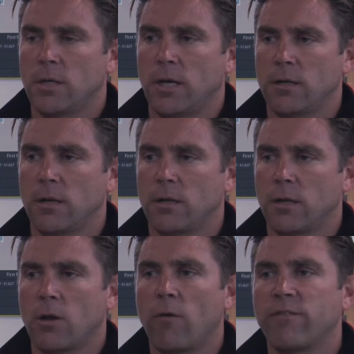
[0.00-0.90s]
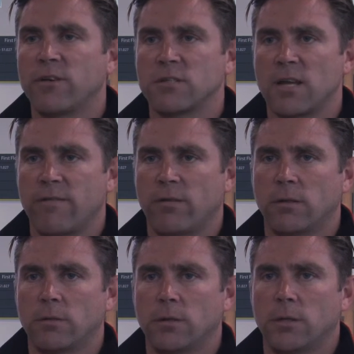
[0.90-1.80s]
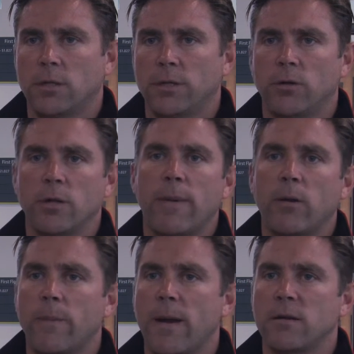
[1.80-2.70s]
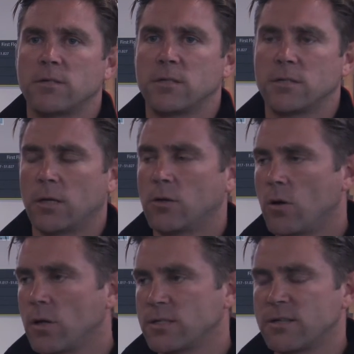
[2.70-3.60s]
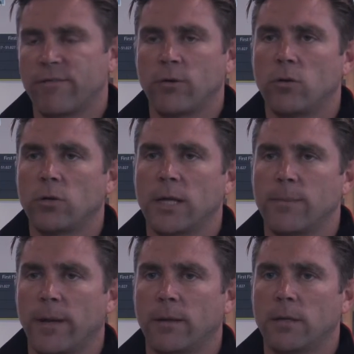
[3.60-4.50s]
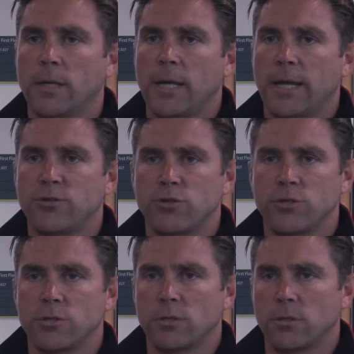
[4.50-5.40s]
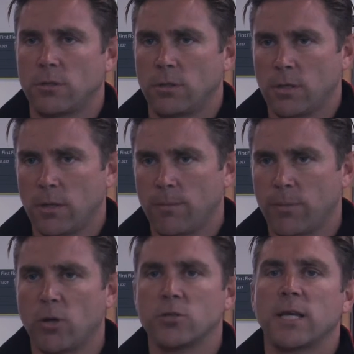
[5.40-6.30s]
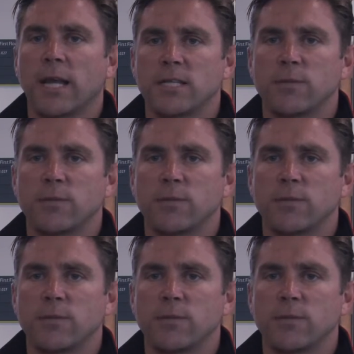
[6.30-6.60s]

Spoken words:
and the confidence level. You know, the amount of parents that say, oh, he's a different goalkeeper. It's just because they're getting